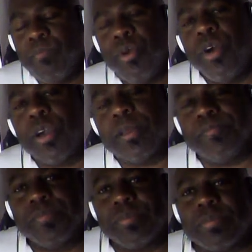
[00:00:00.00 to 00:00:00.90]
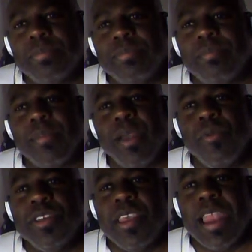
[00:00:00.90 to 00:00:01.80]
Brooke
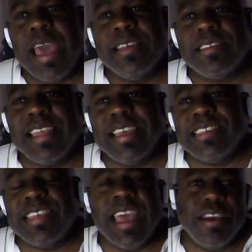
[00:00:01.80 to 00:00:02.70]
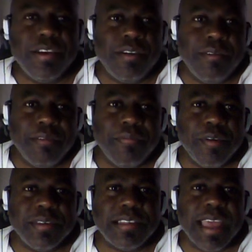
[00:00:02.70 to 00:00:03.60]
was a United States Senator
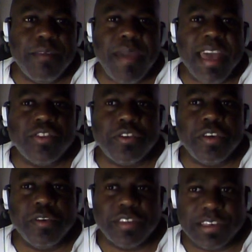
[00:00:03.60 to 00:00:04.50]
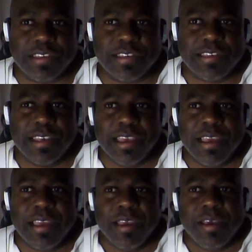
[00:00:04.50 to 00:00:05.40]
from the state of Massachusetts.
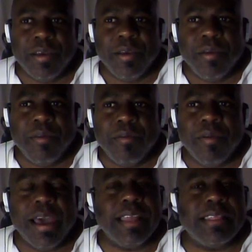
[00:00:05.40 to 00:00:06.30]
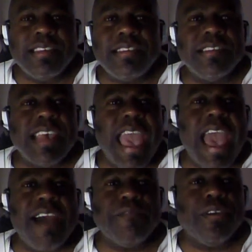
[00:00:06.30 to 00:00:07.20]
Right? This is
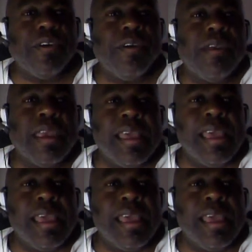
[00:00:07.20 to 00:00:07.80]
after